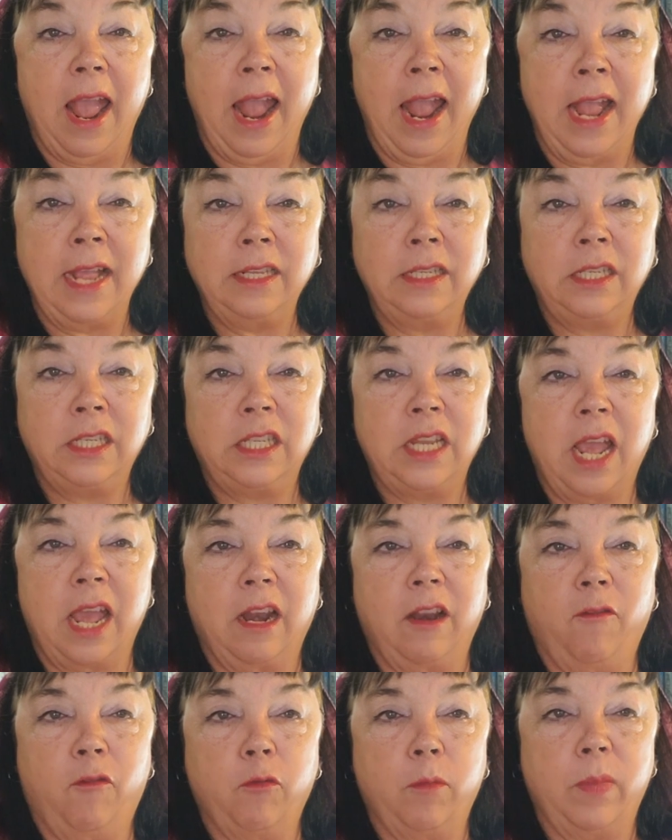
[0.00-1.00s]
and
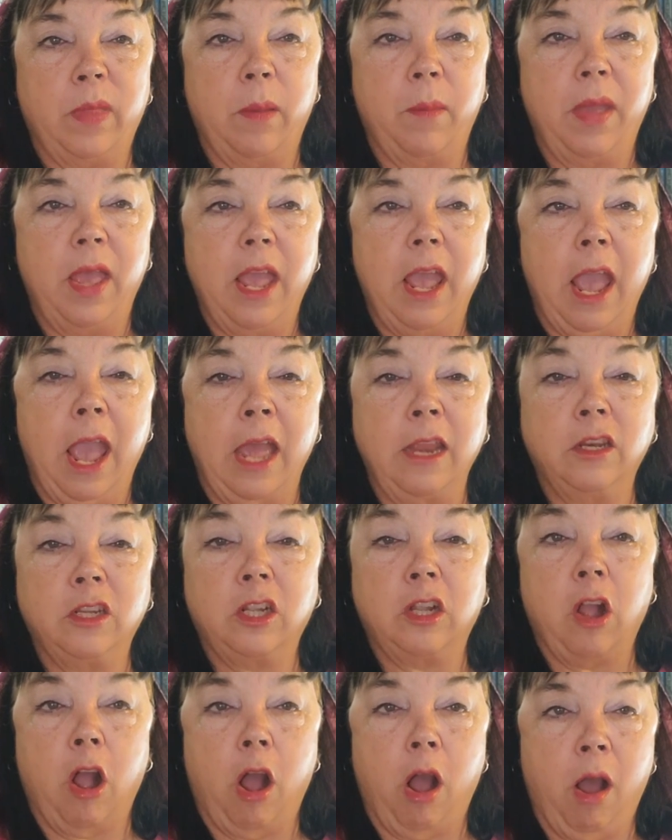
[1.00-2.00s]
saddle from them
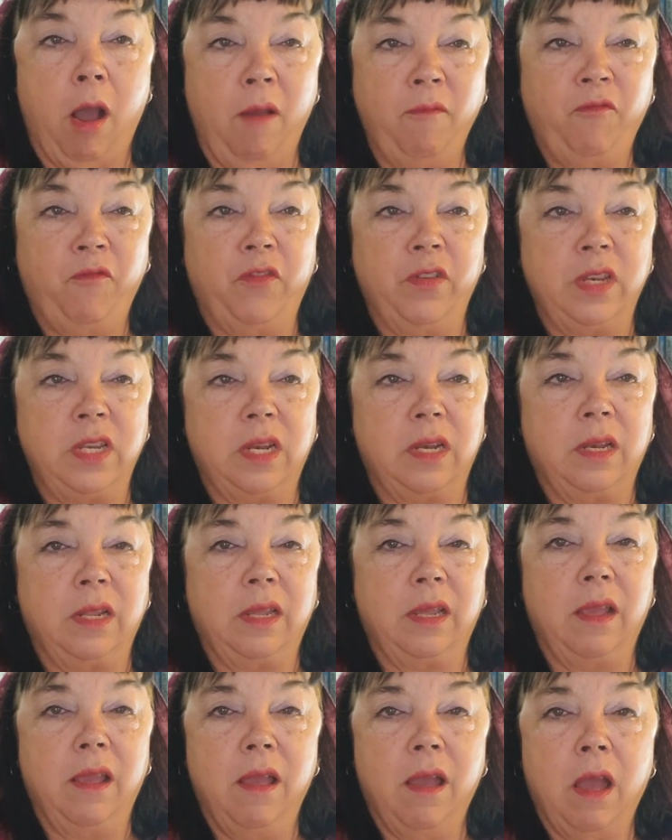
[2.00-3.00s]
and
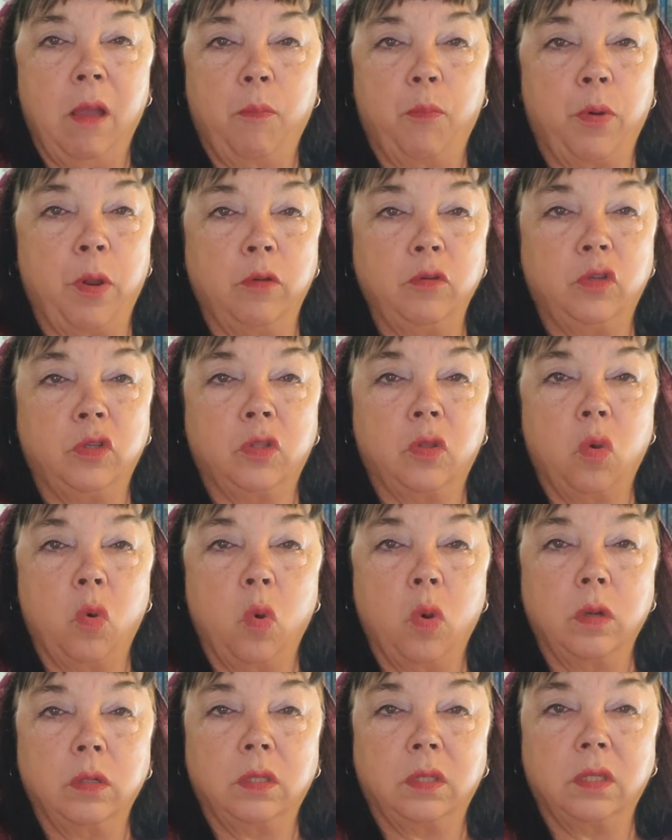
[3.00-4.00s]
confidently approached the
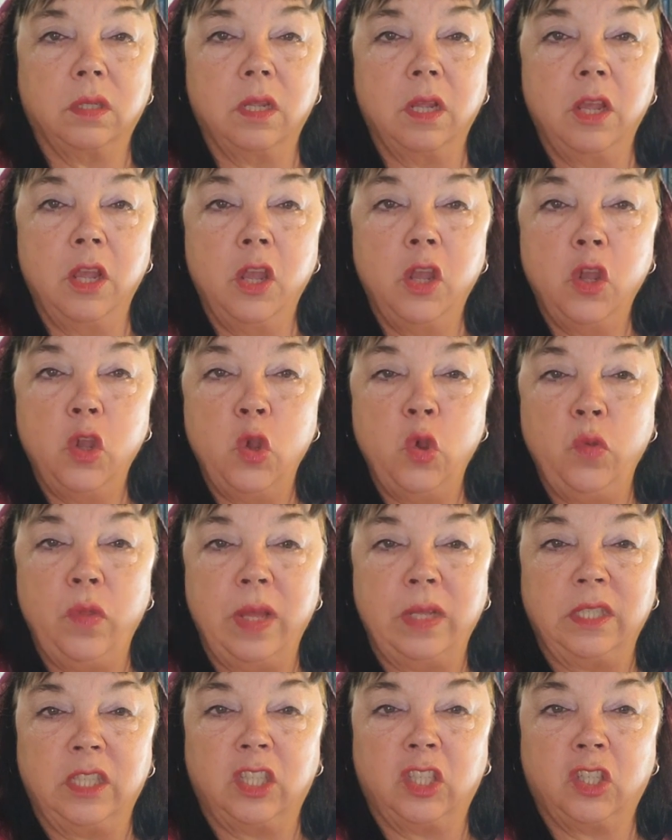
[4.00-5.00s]
horse, who
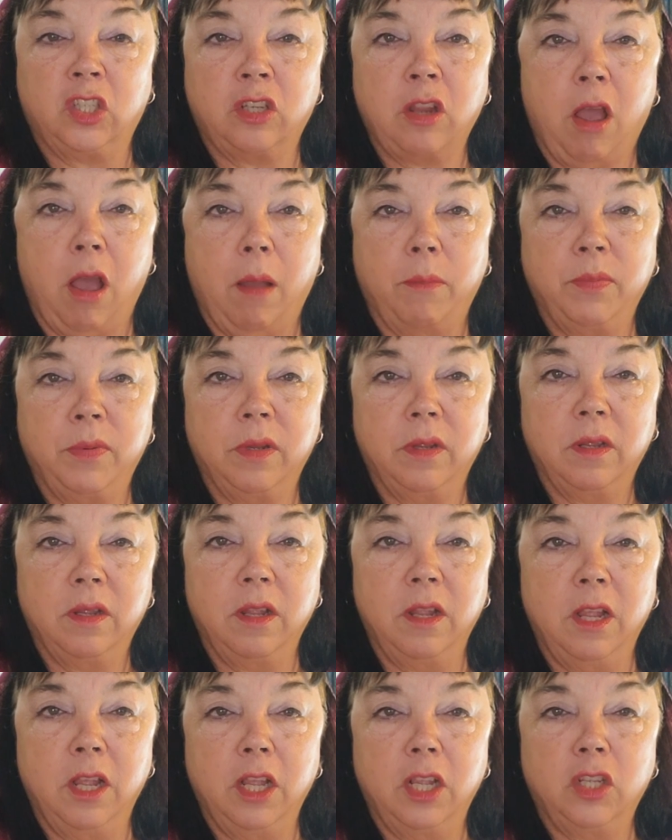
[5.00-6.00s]
then stopped
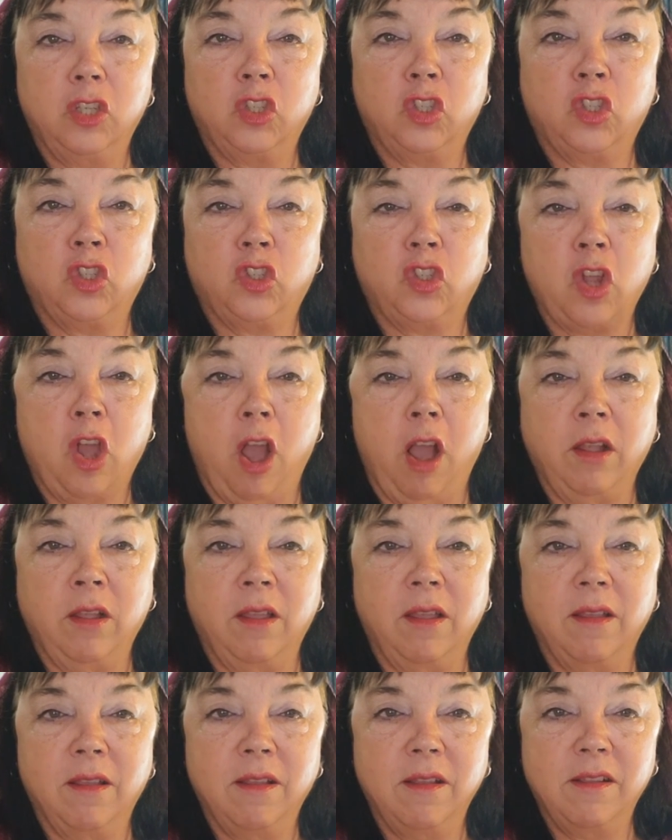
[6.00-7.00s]
stock
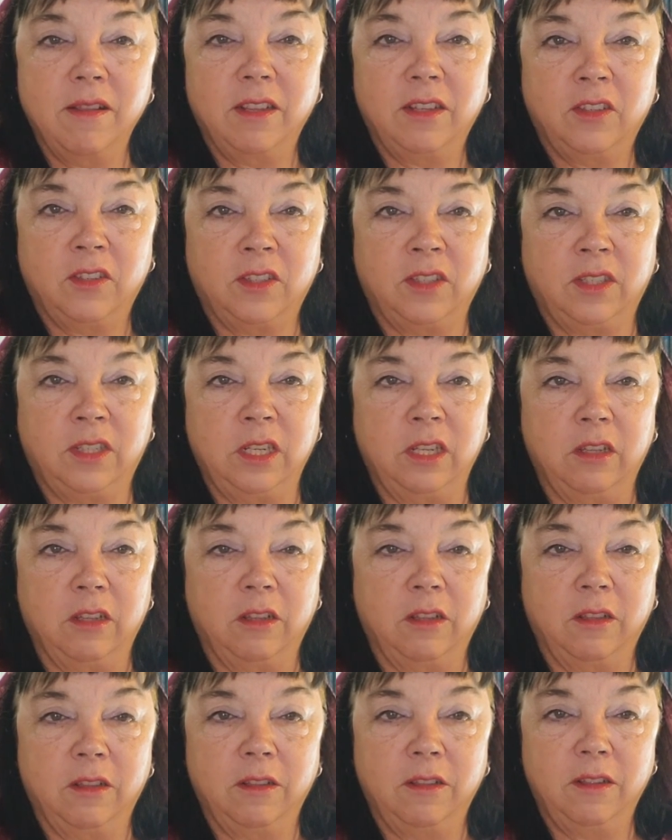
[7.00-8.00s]

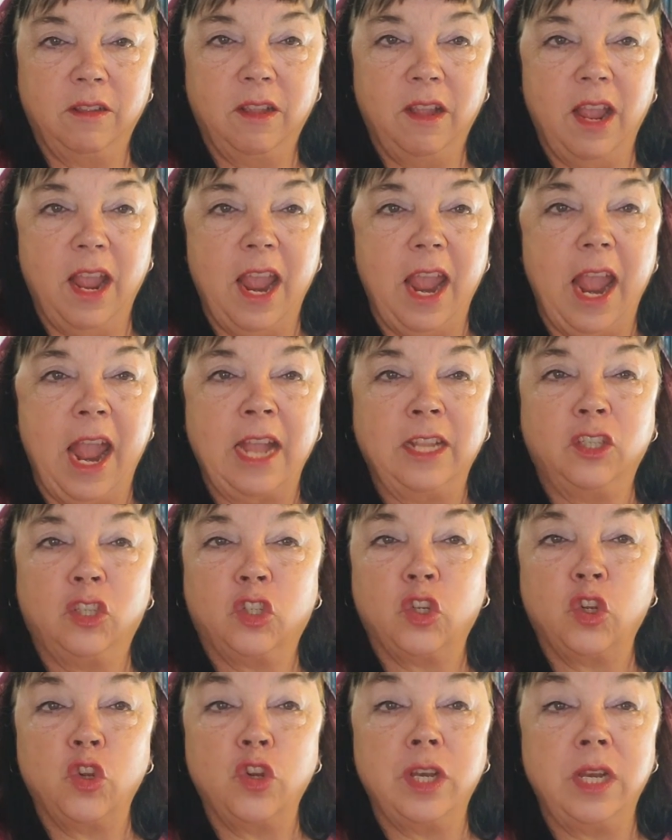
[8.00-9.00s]
still and
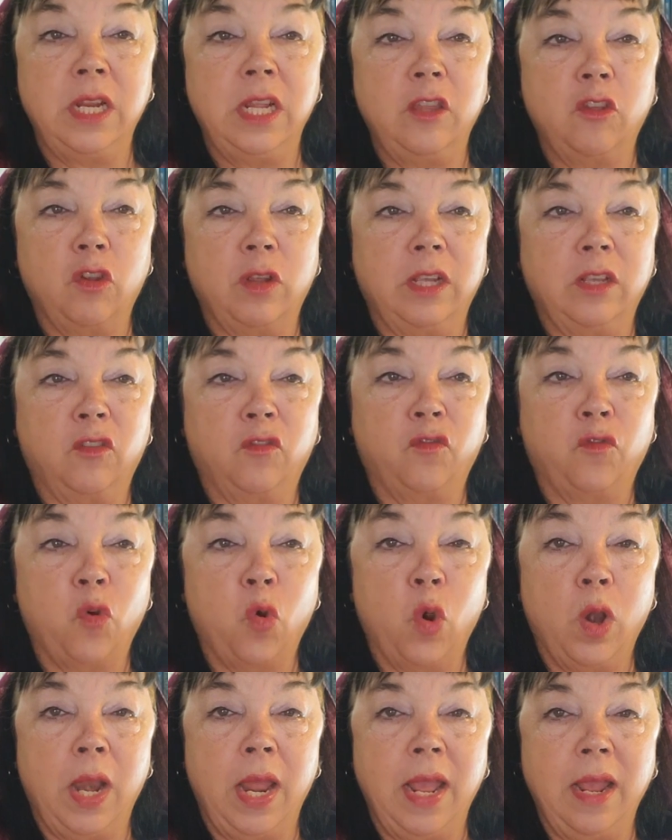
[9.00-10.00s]
stirred neither his
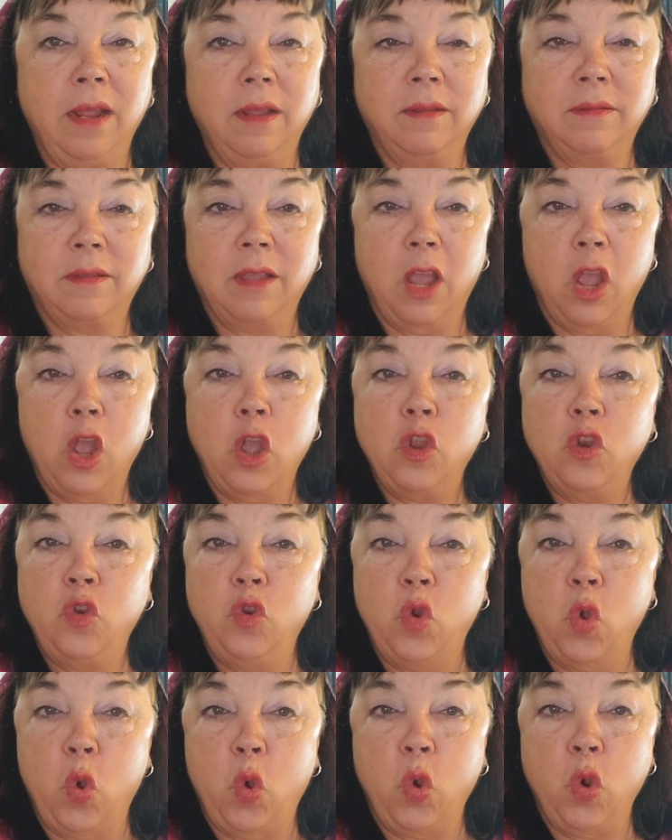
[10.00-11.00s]
forelegs
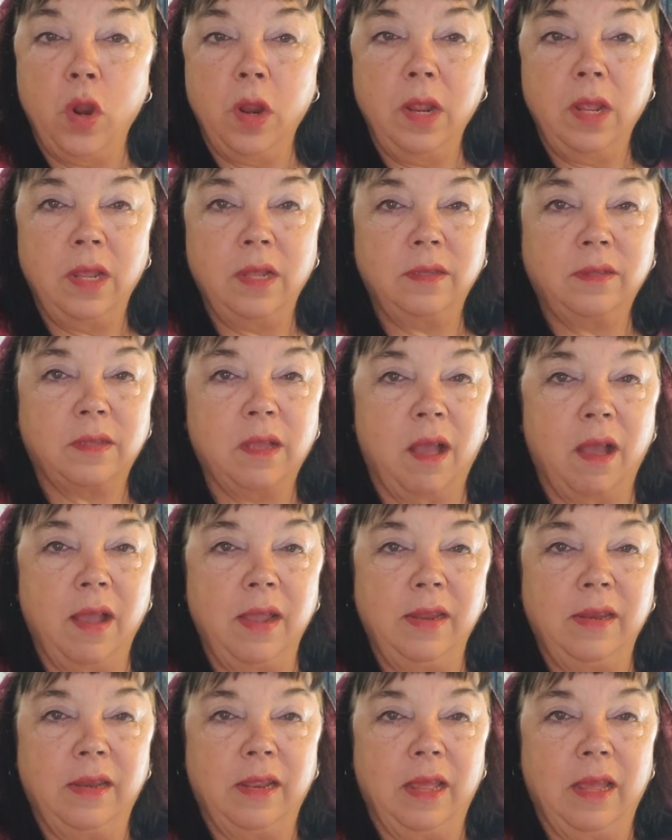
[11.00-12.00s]
nor his
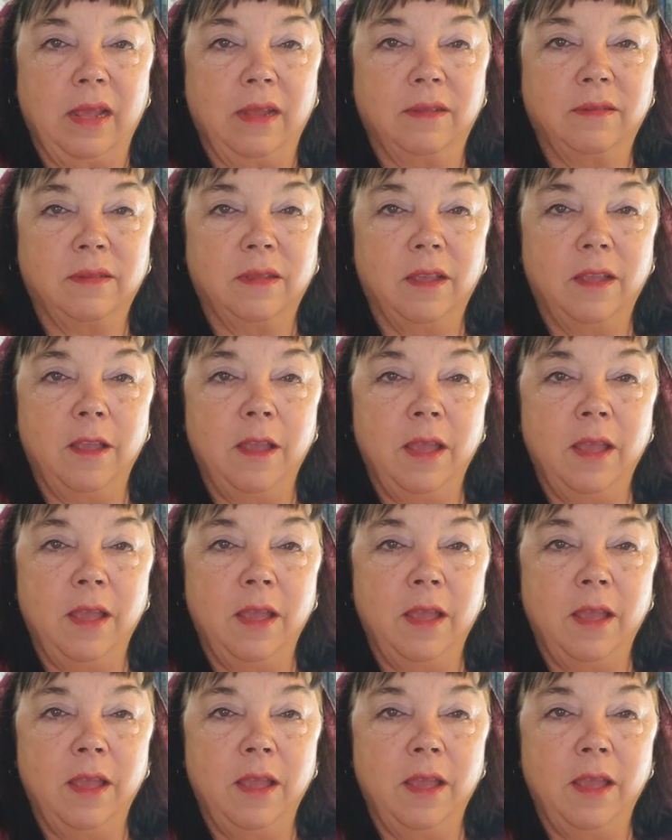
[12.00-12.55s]
hind legs.